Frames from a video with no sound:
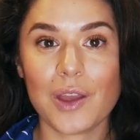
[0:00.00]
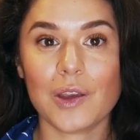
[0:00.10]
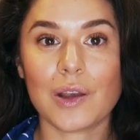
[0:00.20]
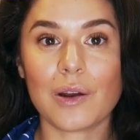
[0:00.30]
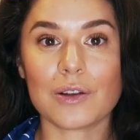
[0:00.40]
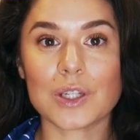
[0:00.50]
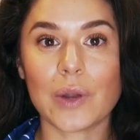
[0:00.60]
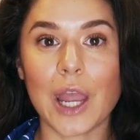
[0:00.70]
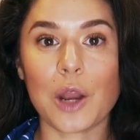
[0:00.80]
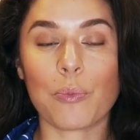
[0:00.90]
You can
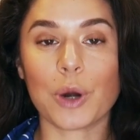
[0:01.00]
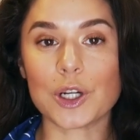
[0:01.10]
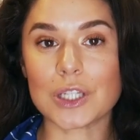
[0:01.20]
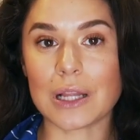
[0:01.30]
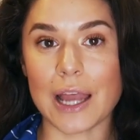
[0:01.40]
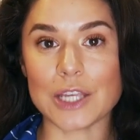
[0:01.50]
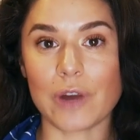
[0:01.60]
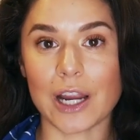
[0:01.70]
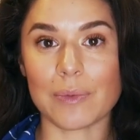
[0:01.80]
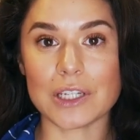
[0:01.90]
also get
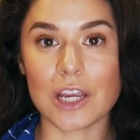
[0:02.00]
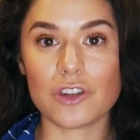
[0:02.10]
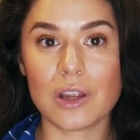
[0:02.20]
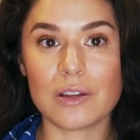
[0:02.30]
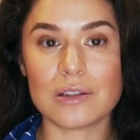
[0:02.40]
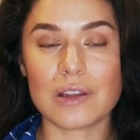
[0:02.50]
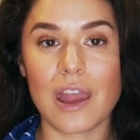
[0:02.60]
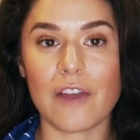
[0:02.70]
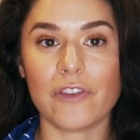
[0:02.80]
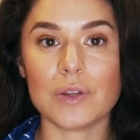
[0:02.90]
personalized recommendations
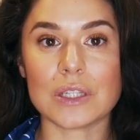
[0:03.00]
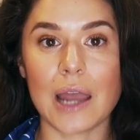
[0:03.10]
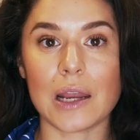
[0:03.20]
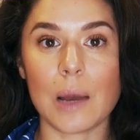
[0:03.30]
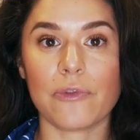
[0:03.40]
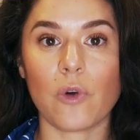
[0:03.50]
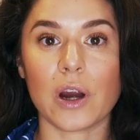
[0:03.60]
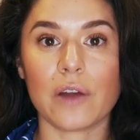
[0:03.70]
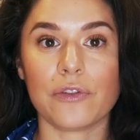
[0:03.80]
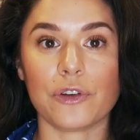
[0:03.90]
if you sign up
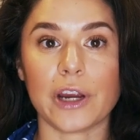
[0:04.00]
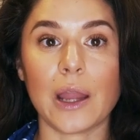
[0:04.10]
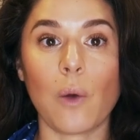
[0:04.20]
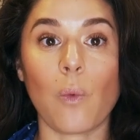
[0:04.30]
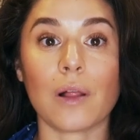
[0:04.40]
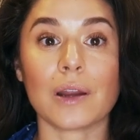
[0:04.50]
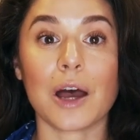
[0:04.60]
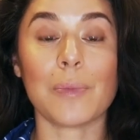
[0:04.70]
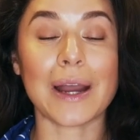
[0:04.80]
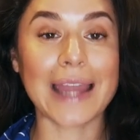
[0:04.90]
for a free
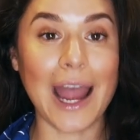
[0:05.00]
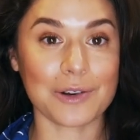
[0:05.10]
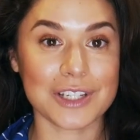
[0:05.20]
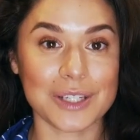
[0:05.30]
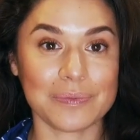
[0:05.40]
WalletHub account.